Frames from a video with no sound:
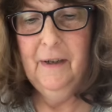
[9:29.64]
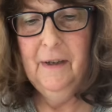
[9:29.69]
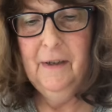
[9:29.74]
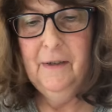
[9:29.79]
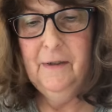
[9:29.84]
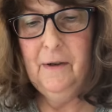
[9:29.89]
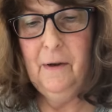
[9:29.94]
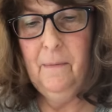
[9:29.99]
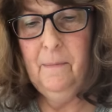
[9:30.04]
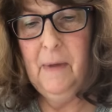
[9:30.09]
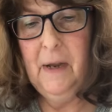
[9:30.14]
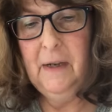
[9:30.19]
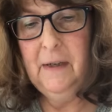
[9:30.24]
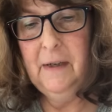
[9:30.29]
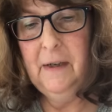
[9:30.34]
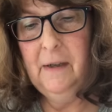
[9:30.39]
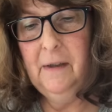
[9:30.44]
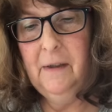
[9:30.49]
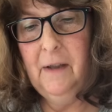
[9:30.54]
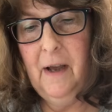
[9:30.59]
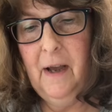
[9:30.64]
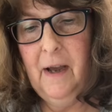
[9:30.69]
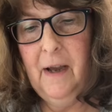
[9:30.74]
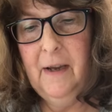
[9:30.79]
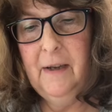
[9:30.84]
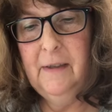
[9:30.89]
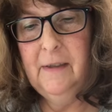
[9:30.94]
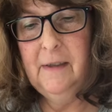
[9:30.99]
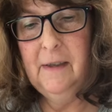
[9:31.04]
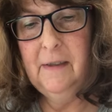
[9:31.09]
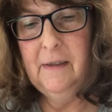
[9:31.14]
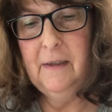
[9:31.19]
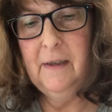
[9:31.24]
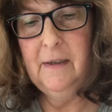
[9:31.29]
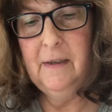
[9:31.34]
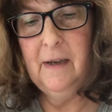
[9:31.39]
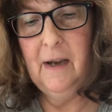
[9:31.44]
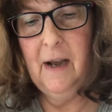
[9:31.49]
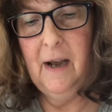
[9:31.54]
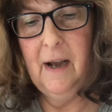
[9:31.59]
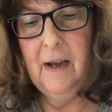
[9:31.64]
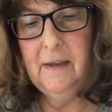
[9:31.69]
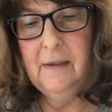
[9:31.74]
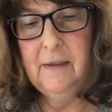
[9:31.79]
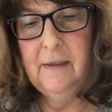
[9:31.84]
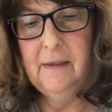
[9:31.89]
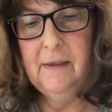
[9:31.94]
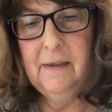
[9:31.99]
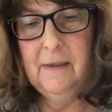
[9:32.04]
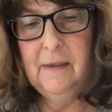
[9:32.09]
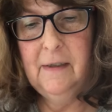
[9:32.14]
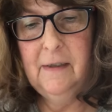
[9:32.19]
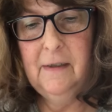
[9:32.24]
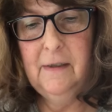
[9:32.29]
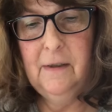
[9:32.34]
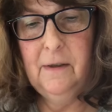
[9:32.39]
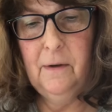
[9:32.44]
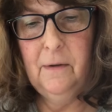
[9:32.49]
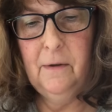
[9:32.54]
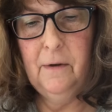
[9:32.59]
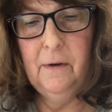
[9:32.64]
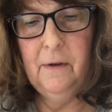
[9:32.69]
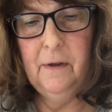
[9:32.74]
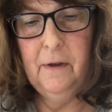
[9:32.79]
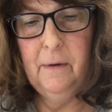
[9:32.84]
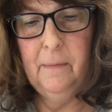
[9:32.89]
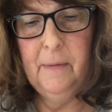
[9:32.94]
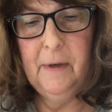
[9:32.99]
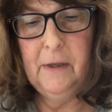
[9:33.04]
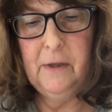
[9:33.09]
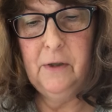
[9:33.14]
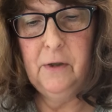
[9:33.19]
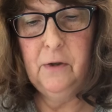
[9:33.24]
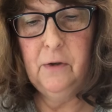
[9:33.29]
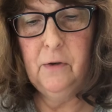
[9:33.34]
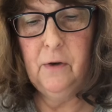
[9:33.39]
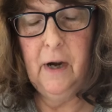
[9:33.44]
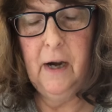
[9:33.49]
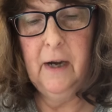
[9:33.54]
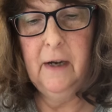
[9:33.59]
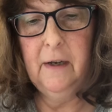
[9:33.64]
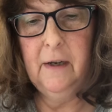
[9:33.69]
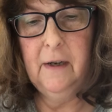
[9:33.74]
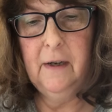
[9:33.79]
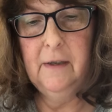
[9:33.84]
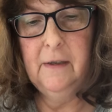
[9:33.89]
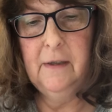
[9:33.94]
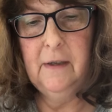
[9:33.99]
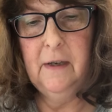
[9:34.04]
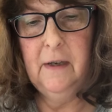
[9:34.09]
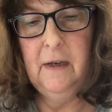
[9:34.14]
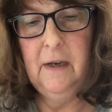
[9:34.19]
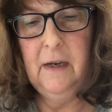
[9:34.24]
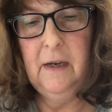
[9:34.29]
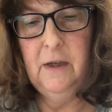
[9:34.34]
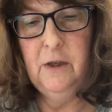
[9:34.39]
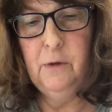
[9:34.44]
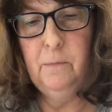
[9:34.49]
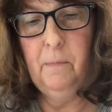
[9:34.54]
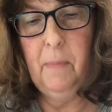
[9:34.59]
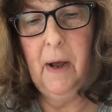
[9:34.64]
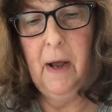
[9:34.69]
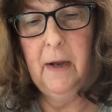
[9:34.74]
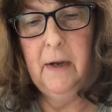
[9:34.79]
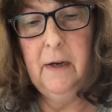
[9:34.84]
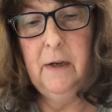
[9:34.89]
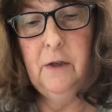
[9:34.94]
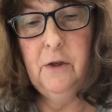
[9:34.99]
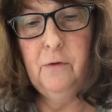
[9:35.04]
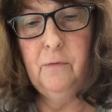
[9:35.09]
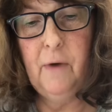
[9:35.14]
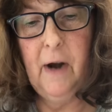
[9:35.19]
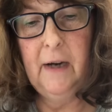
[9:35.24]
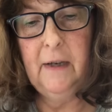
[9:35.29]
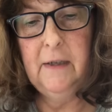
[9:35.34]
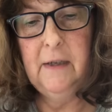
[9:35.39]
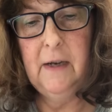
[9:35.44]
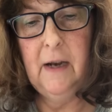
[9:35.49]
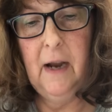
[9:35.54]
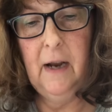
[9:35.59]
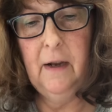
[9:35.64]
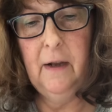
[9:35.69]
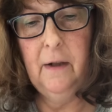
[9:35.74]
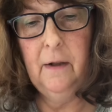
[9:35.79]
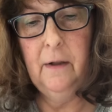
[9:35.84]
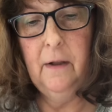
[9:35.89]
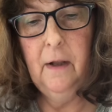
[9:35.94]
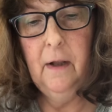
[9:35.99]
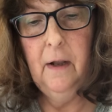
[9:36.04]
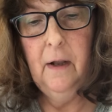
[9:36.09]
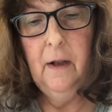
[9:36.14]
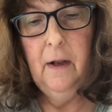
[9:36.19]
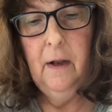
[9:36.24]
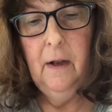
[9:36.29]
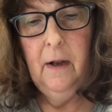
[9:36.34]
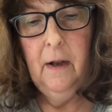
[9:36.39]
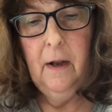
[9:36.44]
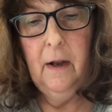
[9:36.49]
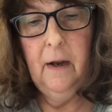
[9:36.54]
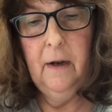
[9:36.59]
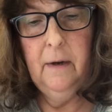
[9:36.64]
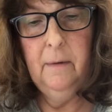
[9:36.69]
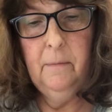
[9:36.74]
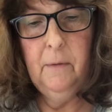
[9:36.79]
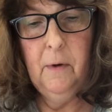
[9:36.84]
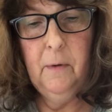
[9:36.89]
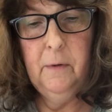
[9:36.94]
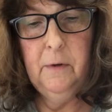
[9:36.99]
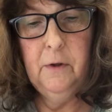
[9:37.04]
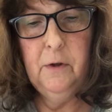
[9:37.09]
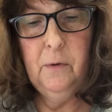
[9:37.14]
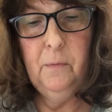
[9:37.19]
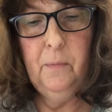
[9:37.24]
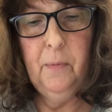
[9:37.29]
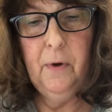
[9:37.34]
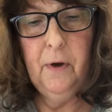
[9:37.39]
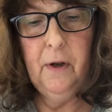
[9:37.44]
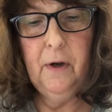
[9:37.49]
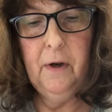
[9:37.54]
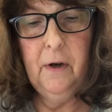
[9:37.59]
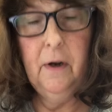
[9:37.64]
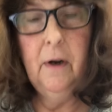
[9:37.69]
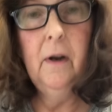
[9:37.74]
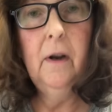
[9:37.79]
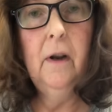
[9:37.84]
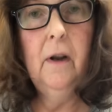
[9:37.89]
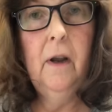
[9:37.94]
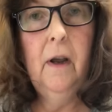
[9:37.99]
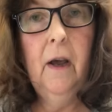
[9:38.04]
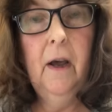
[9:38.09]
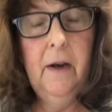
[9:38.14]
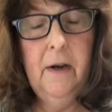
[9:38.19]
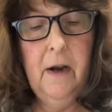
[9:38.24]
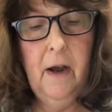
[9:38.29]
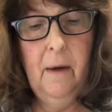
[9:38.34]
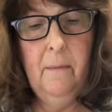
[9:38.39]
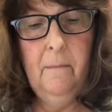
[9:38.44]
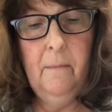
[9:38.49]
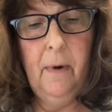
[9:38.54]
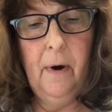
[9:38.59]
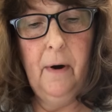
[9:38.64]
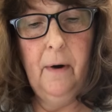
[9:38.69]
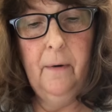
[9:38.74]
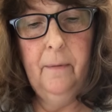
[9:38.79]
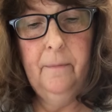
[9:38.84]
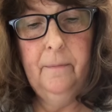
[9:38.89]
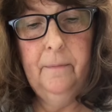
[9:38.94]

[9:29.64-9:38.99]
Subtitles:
So I'm making lines at the dots so they're a little bit straight, because in each rectangle I am going to put a number.